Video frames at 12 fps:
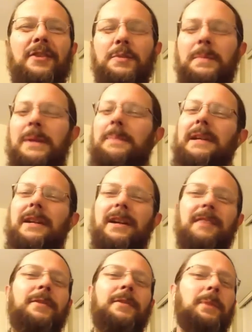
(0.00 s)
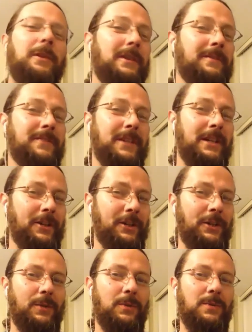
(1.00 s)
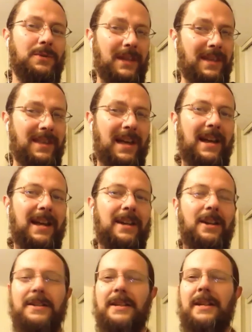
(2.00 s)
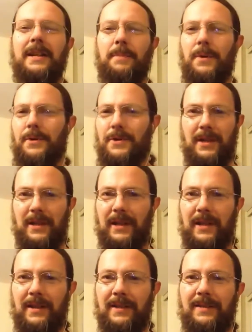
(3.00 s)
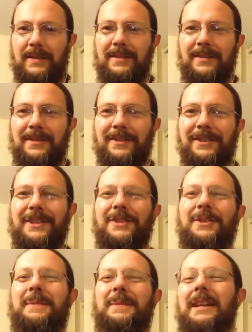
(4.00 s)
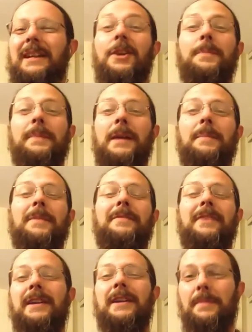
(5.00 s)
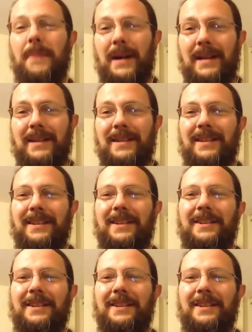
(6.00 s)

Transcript: and, there's me being comfortable enough to hear you say that and not take it personally. Yeah. yeah. You know what I mean? Like not become offended by it.